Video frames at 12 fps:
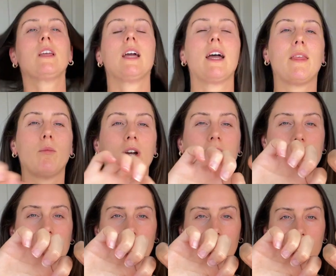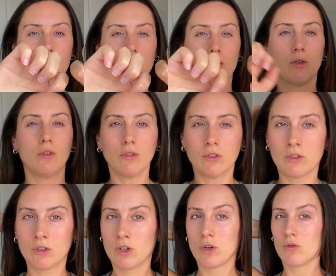and then we're going to take the knuckles
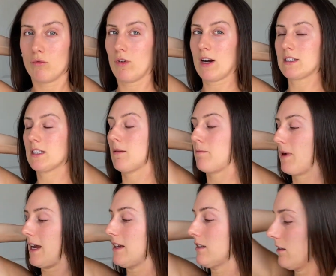right to the base